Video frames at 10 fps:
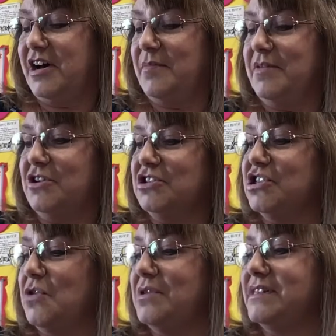your show
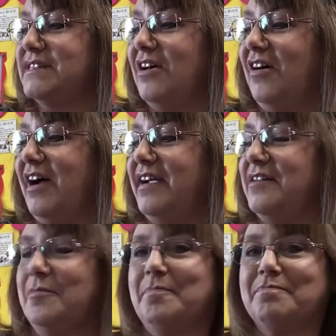and tell
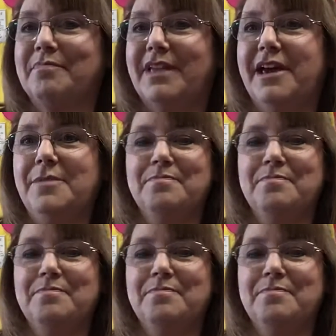item, okay?